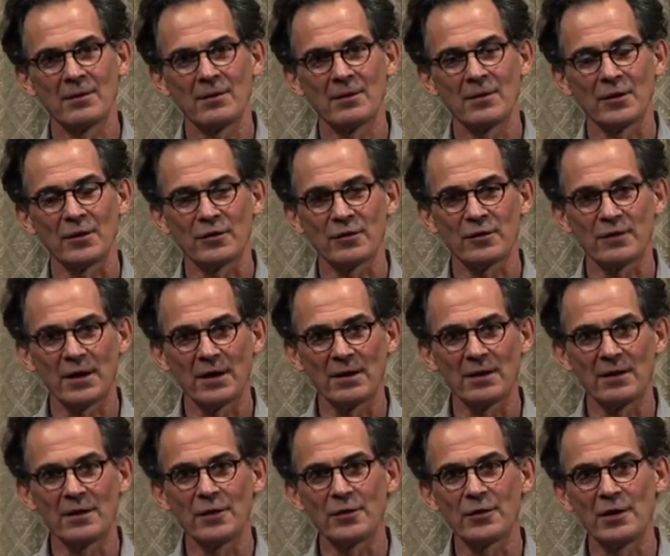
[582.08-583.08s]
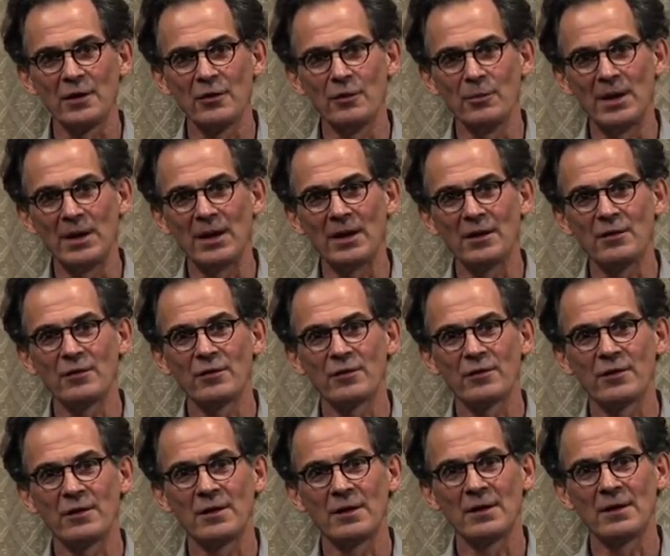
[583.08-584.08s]
The sun that
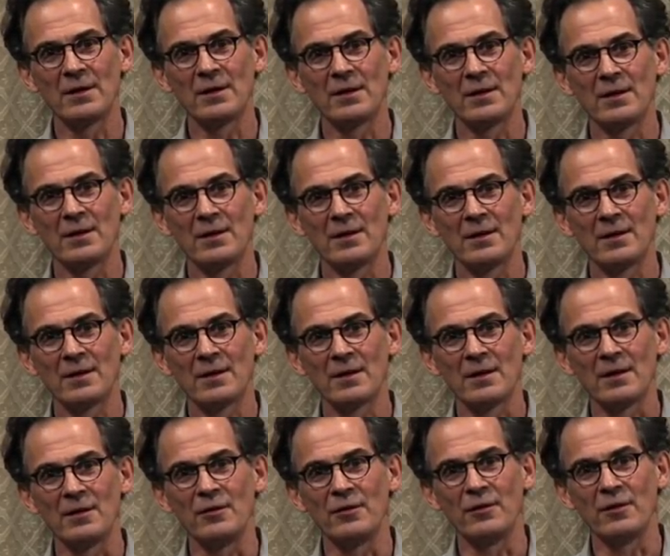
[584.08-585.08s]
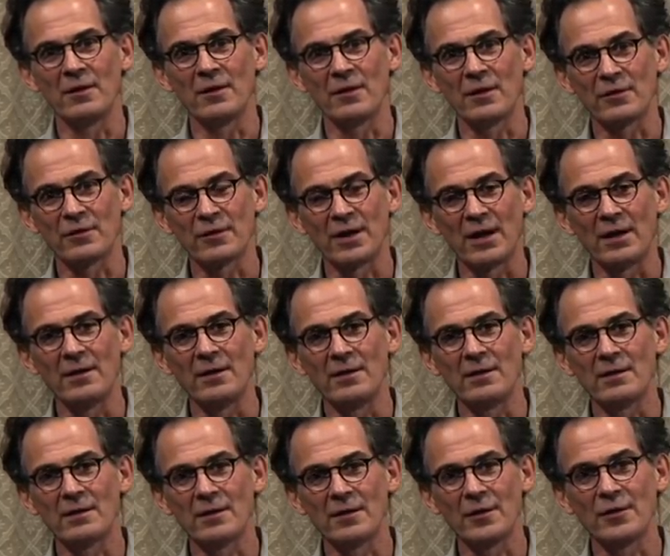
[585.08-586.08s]
illuminates is the
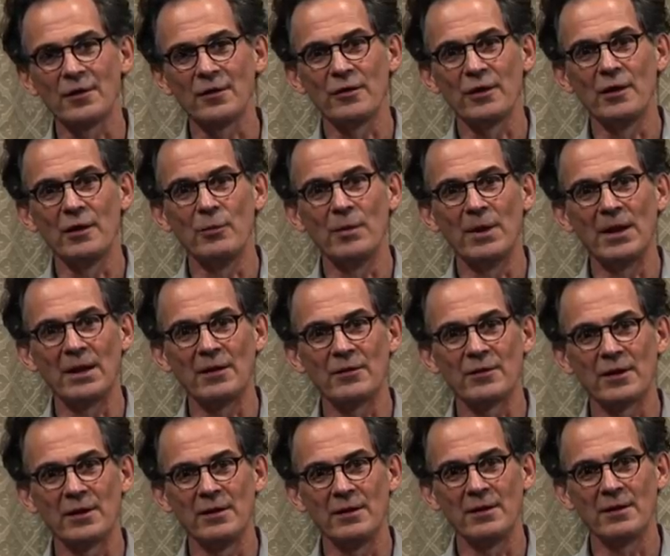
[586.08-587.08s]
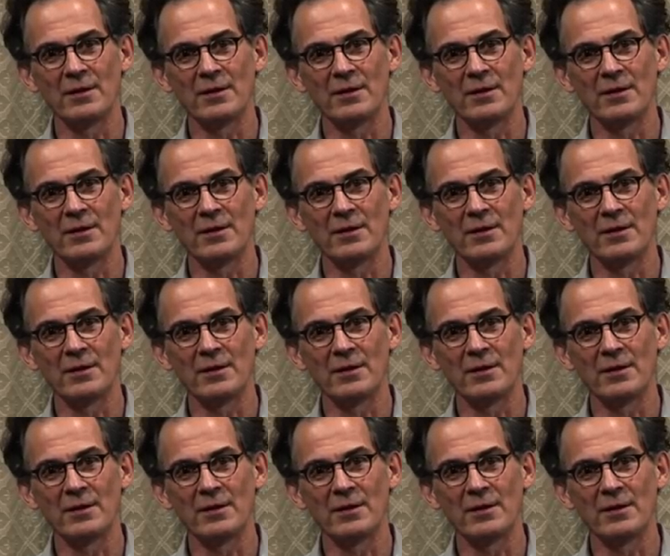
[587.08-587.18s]
sun that is illuminated.